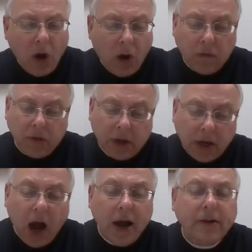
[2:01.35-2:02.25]
of the
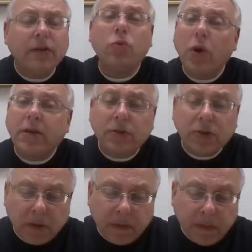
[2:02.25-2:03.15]
kind of
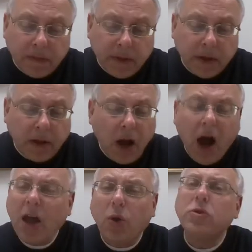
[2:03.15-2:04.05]
question
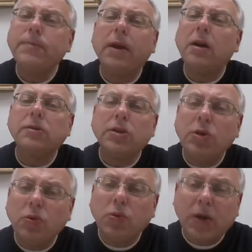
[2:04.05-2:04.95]
I ought to be asking you